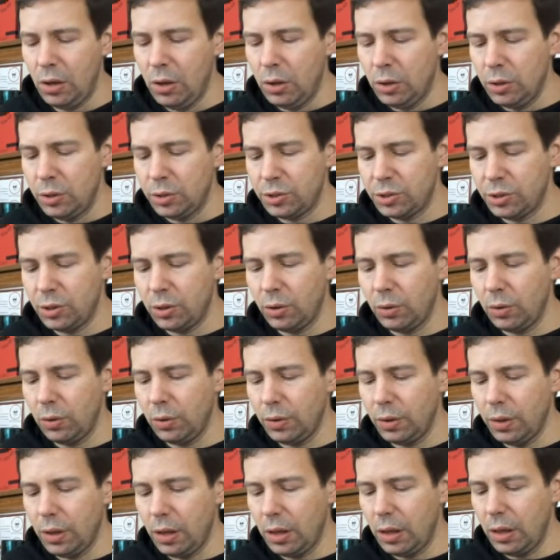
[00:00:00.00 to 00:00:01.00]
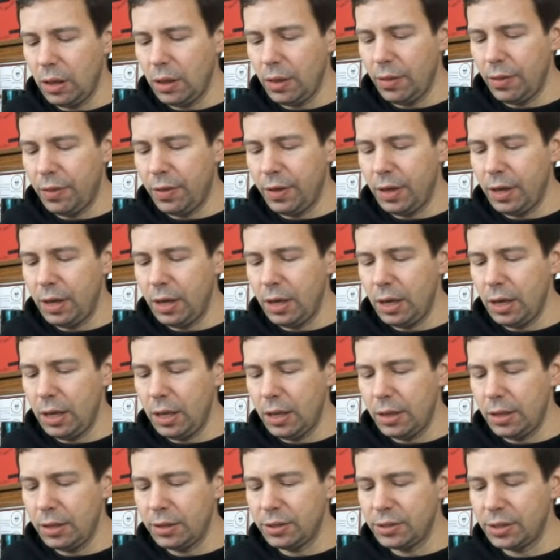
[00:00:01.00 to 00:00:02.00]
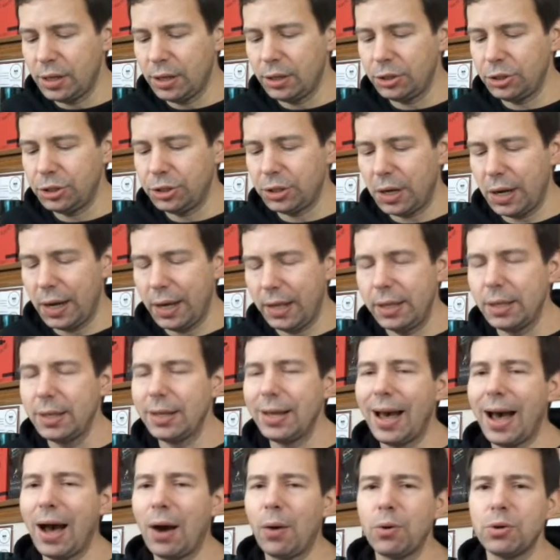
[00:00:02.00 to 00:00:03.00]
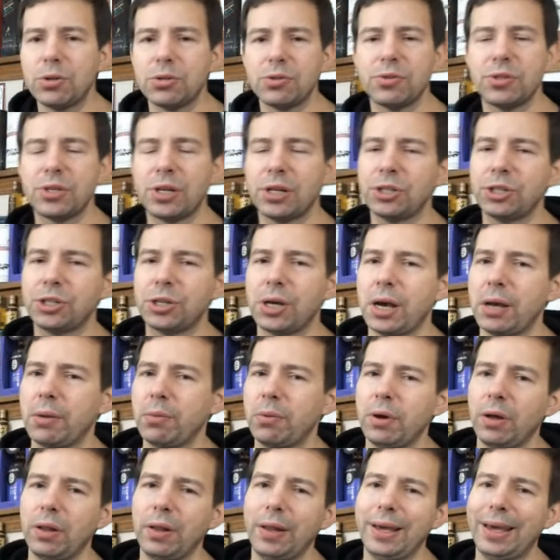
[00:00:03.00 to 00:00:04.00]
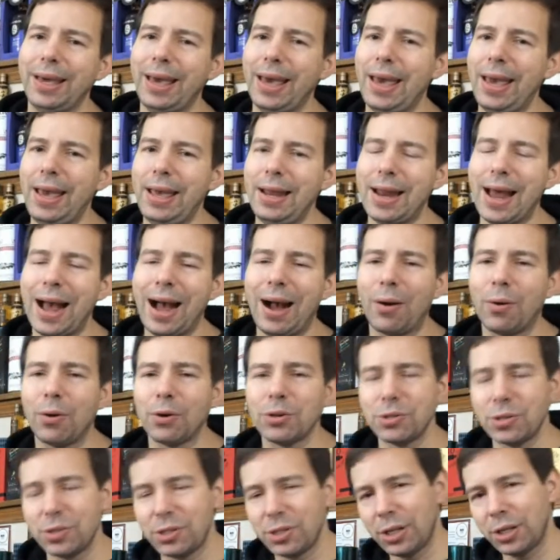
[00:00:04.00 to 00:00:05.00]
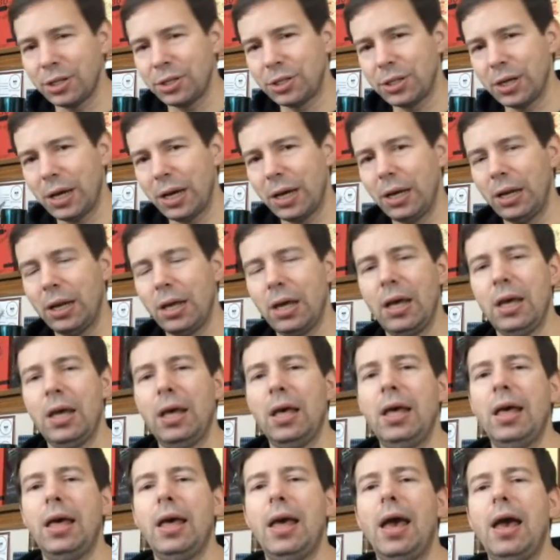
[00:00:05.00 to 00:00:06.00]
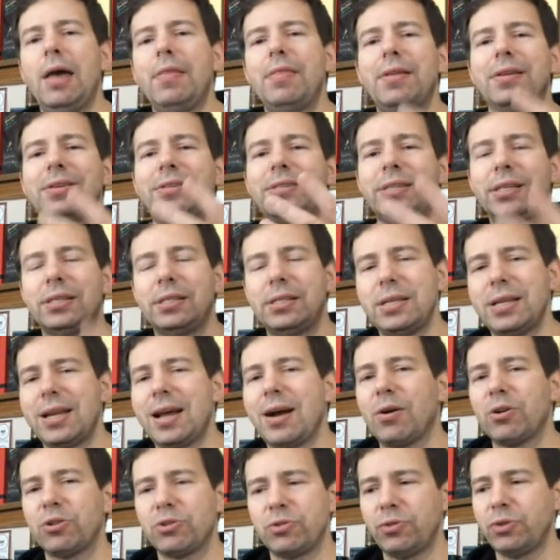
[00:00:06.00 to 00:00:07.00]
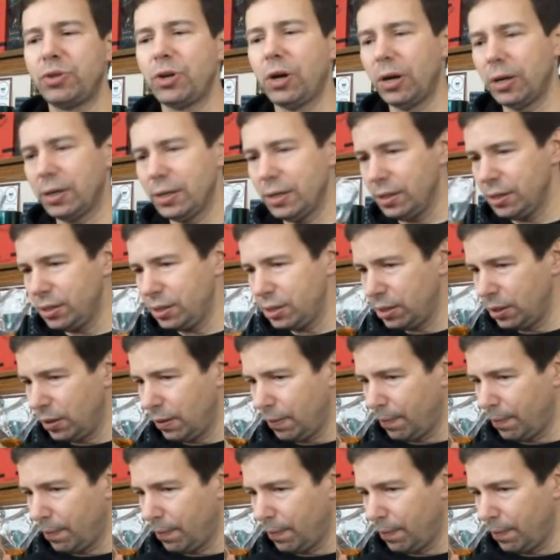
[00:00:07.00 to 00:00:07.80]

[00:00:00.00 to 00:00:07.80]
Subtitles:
So the sunshine, the hours of sunshine, we've got like 8 hours of sunshine and then 16 hours of darkness.